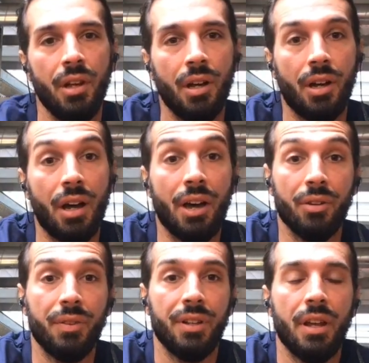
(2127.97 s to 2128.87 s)
out
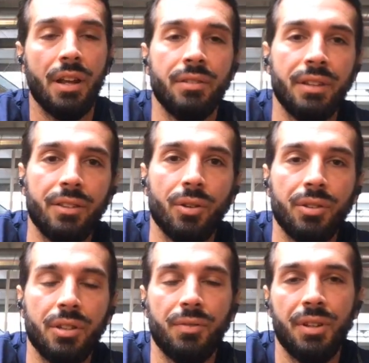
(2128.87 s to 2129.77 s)
of it and get all
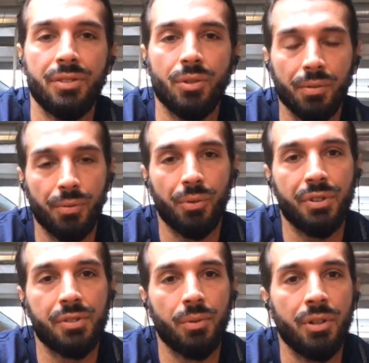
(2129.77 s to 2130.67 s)
the dividends going
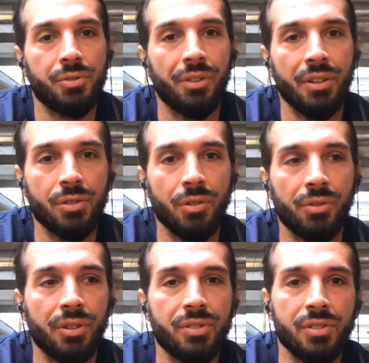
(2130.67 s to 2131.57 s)
forward as well. So I think so.
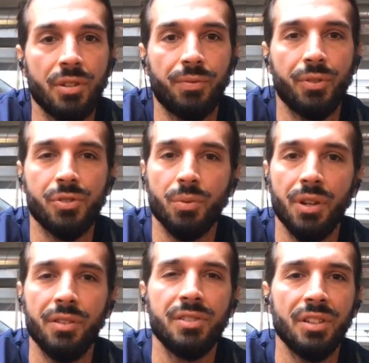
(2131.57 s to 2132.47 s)
This is the first
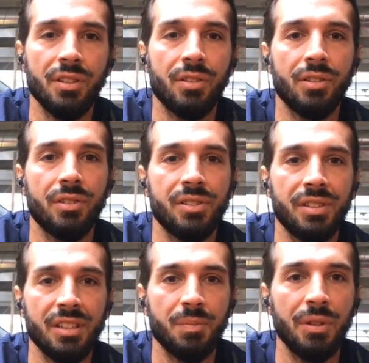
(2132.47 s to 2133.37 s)
way. The
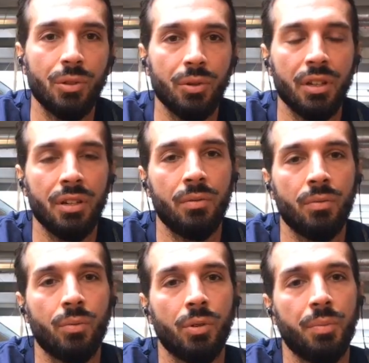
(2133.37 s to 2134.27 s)
CSB token
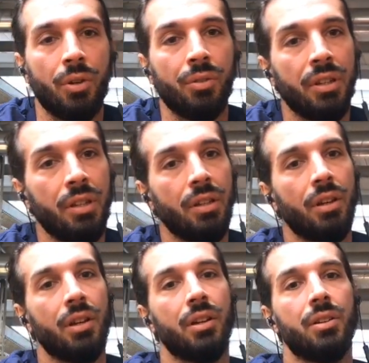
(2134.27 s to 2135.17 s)
will be only
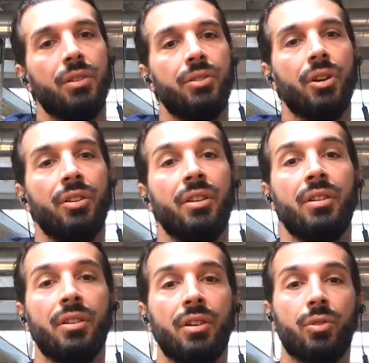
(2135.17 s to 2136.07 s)
done
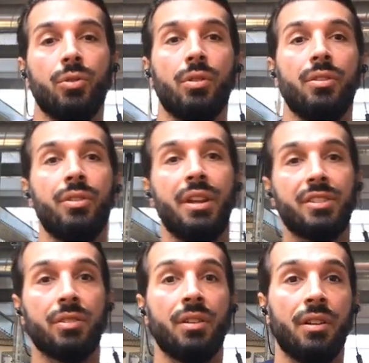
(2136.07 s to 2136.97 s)
in the
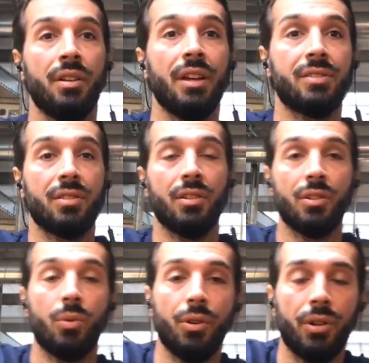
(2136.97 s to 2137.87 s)
next
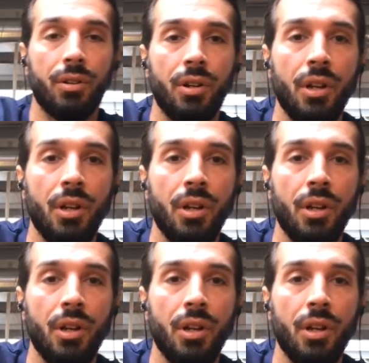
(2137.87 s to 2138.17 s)
quarter,